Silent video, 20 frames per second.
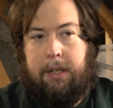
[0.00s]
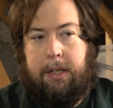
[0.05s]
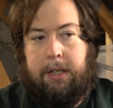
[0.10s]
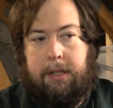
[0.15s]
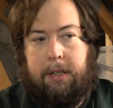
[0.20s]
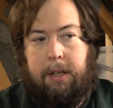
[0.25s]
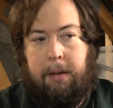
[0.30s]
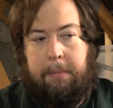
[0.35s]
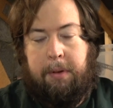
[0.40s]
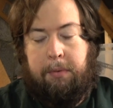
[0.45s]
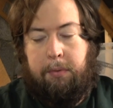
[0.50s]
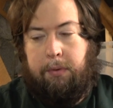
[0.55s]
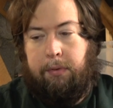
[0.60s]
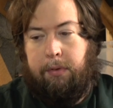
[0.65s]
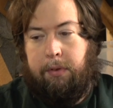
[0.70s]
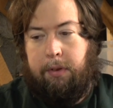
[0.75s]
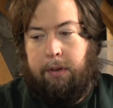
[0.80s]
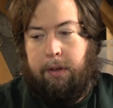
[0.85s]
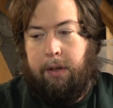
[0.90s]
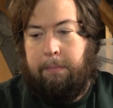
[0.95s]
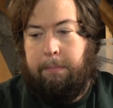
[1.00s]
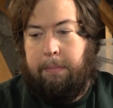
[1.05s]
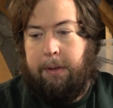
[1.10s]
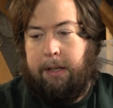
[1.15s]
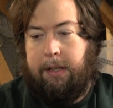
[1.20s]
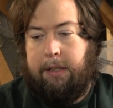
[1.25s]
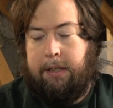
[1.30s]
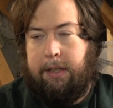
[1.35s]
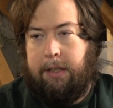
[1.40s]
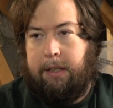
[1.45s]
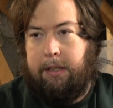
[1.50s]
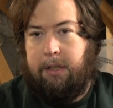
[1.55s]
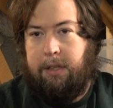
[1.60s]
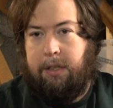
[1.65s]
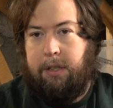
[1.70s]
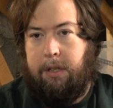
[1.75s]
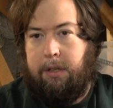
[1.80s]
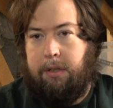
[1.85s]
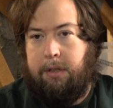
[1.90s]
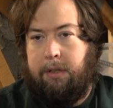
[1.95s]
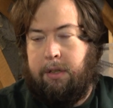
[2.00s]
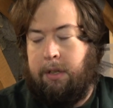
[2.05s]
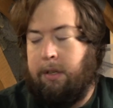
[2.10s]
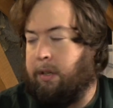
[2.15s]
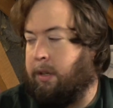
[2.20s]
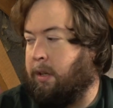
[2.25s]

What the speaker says: is coming with the ability to use